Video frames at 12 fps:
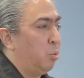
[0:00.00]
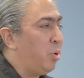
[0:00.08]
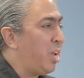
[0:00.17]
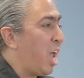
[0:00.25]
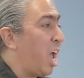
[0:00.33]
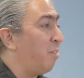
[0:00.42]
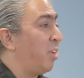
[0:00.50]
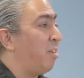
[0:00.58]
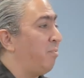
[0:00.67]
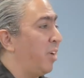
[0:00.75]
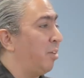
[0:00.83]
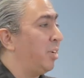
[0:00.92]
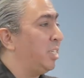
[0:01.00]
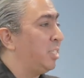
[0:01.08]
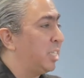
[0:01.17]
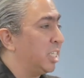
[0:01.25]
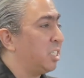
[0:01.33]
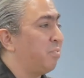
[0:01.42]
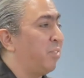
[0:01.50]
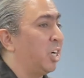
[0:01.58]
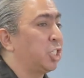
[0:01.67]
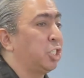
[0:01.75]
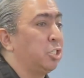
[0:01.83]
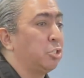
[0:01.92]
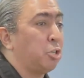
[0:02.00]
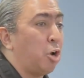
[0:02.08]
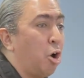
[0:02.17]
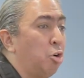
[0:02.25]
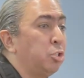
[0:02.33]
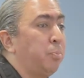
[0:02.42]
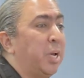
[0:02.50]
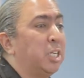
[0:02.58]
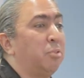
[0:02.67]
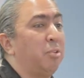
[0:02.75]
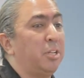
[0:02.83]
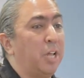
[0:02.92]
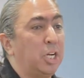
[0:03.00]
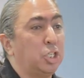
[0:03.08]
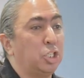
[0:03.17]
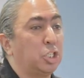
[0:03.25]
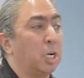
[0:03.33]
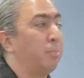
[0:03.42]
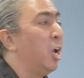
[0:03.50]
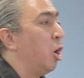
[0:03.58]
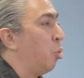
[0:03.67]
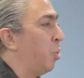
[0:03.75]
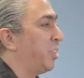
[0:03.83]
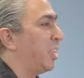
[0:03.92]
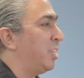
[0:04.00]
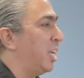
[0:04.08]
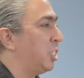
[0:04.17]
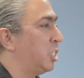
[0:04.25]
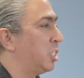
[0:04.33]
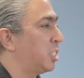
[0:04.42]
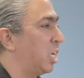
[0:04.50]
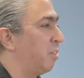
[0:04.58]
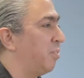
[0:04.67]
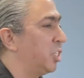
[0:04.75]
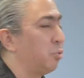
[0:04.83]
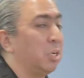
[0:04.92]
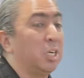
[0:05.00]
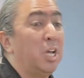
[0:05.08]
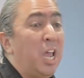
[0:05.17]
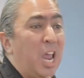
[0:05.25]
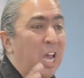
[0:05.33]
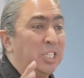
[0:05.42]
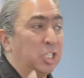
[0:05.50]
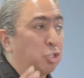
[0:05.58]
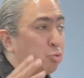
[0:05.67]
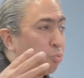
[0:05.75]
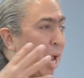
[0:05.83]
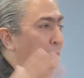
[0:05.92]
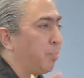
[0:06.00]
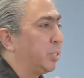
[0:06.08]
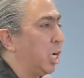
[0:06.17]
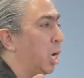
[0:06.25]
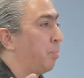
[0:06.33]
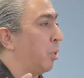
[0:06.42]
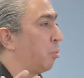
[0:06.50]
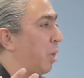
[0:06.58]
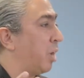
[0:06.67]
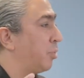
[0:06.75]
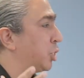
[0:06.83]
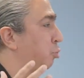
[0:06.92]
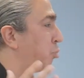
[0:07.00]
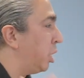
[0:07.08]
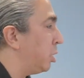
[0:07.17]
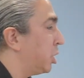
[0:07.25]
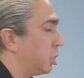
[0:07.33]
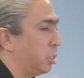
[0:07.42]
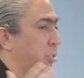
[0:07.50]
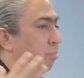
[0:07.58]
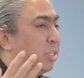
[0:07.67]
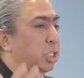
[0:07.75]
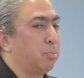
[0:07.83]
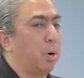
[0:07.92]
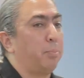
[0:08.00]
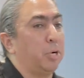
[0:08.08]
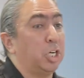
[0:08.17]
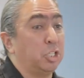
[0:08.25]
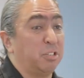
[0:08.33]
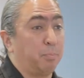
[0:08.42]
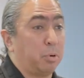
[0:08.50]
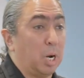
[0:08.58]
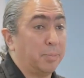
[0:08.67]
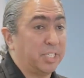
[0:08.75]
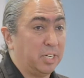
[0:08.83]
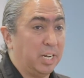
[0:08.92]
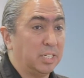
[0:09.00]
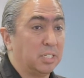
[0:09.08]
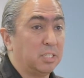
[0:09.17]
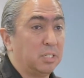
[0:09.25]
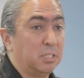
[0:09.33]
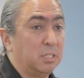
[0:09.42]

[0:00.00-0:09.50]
We have a very dysfunctional, codependent relationship with the nation-state of Israel, and it's wrapped up around this misappropriation of promised lands.